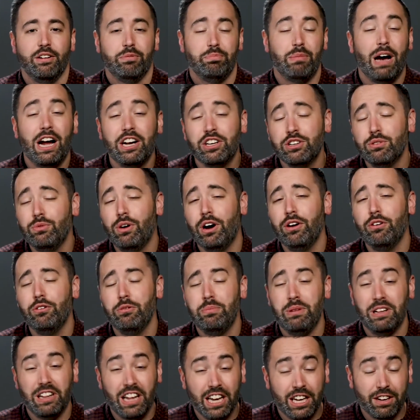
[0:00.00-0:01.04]
Imagine what it
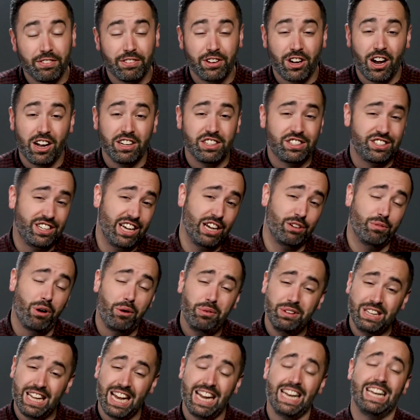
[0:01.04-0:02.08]
would be like if God sang.
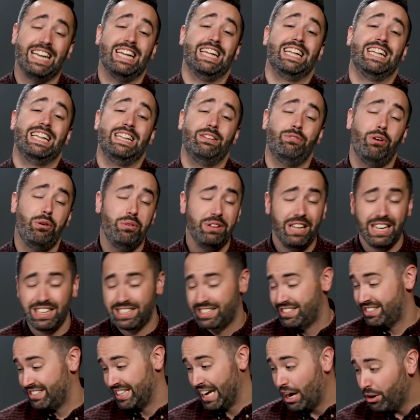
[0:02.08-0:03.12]
What would that
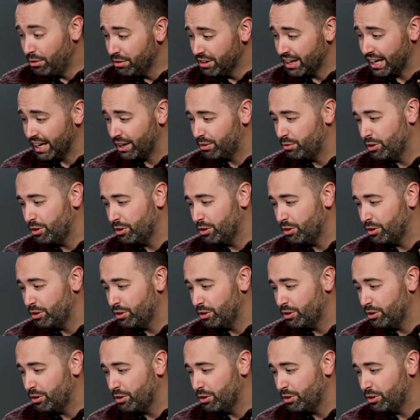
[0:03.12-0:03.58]
sound like?